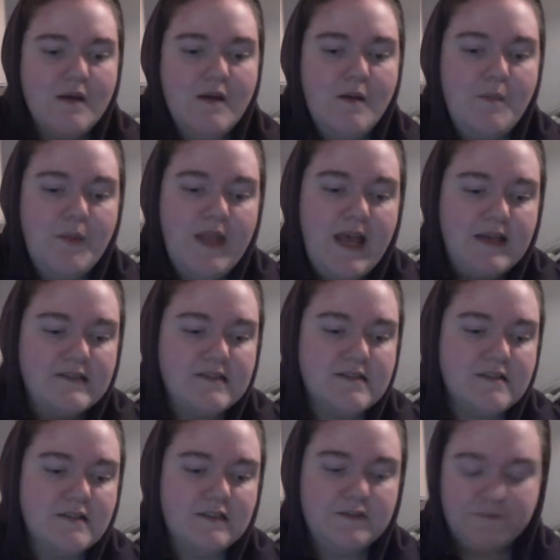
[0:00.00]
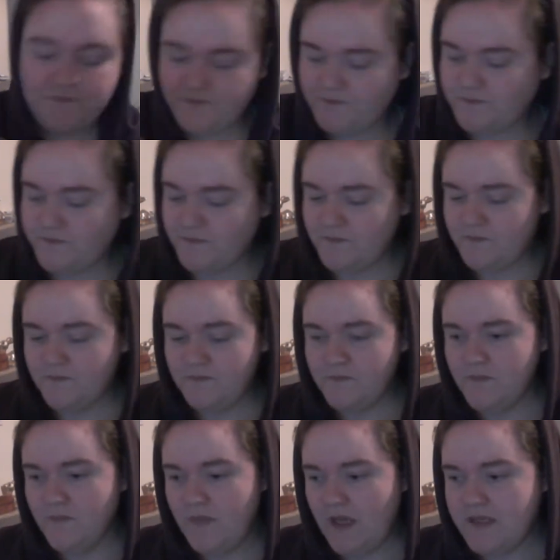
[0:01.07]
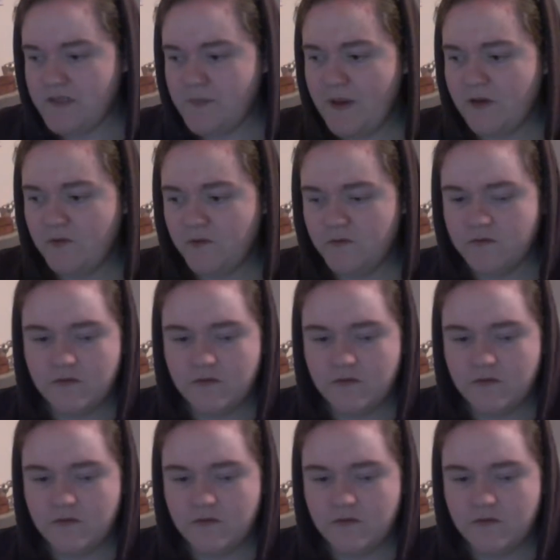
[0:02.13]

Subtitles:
But yes, it's about,